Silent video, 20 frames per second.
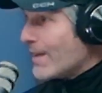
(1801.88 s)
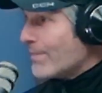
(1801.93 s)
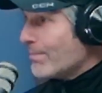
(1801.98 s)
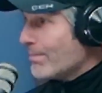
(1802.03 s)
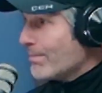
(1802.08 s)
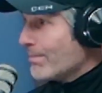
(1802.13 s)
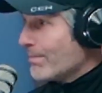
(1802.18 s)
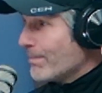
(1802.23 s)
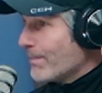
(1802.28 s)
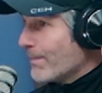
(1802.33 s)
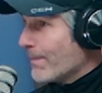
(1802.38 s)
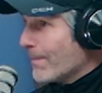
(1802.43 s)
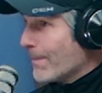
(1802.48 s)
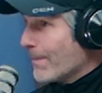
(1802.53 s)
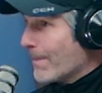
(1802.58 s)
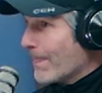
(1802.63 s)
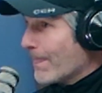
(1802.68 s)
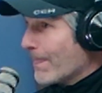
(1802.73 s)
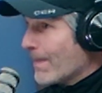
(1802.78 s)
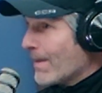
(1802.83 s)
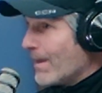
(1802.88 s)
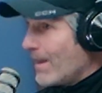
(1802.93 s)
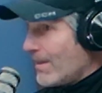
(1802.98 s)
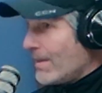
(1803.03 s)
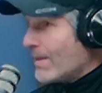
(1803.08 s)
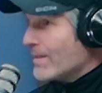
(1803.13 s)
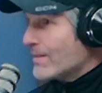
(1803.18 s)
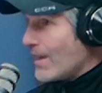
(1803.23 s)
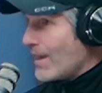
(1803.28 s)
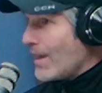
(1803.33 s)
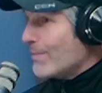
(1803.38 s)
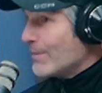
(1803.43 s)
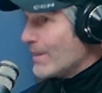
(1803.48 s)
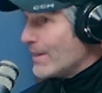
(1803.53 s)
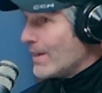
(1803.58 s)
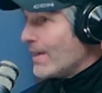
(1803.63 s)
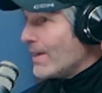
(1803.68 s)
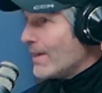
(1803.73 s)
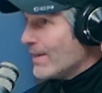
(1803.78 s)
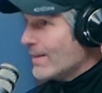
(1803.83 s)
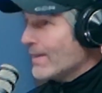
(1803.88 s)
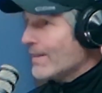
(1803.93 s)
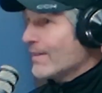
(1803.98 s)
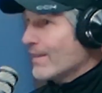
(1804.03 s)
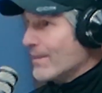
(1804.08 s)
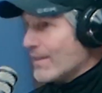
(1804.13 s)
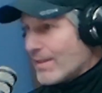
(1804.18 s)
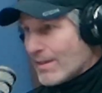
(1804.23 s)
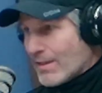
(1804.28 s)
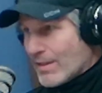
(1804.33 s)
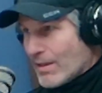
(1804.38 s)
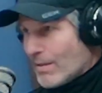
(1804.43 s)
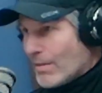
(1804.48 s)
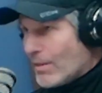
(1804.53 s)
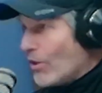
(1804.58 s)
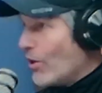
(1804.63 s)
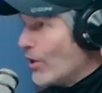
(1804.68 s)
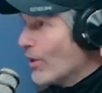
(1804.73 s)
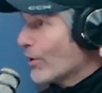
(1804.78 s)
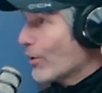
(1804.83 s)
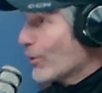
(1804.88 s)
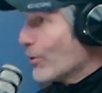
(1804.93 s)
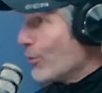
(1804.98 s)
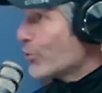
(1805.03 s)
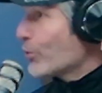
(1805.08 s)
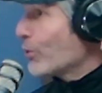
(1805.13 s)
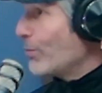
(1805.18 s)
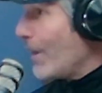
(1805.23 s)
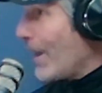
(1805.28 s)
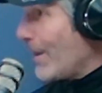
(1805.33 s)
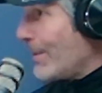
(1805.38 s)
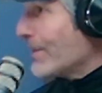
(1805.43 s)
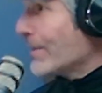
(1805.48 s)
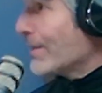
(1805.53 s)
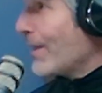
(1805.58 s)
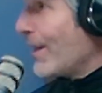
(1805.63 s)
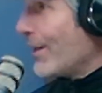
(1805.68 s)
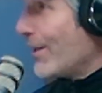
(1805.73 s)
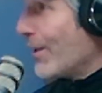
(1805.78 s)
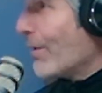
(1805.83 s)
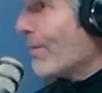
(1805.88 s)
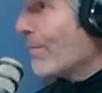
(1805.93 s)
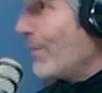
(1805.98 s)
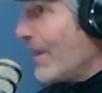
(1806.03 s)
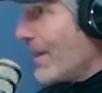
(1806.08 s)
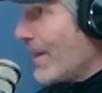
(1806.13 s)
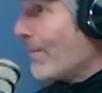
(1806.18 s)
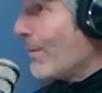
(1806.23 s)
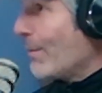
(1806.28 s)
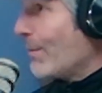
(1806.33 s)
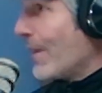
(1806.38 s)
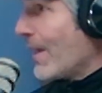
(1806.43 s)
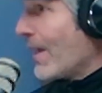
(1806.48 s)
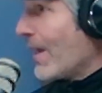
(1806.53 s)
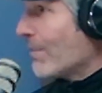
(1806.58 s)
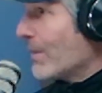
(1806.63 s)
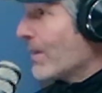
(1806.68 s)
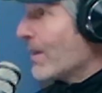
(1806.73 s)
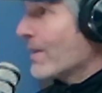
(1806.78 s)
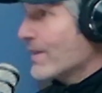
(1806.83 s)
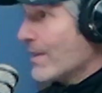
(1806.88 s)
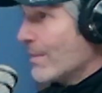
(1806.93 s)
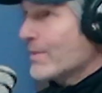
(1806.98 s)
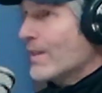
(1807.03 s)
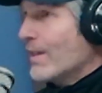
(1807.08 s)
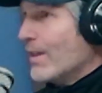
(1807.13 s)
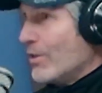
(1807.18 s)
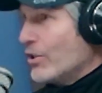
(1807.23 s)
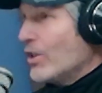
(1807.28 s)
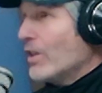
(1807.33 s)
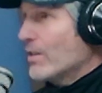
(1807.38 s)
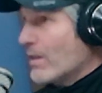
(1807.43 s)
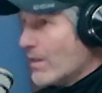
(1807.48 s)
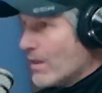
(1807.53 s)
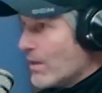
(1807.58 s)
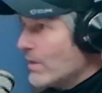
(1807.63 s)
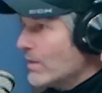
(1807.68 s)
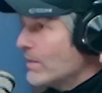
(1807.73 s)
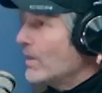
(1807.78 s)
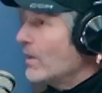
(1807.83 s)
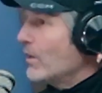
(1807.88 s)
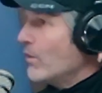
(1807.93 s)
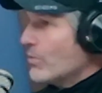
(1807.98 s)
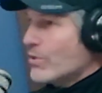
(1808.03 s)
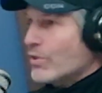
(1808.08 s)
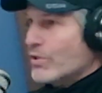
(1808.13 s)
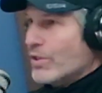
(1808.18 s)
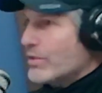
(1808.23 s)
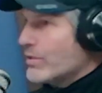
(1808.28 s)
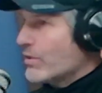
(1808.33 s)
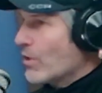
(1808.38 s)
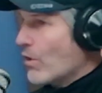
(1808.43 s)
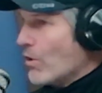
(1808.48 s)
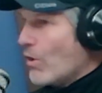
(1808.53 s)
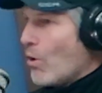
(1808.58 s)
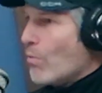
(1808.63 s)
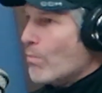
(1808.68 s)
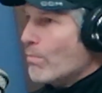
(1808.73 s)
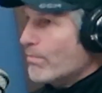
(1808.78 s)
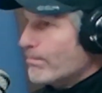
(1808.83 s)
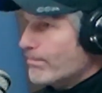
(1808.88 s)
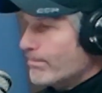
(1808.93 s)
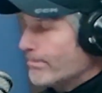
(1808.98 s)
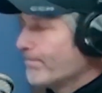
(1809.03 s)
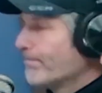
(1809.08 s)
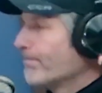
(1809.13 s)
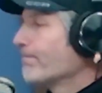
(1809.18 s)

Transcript: and time in this game today, the longer you should maybe stay there and become a man because I'm telling you, it continues to just go.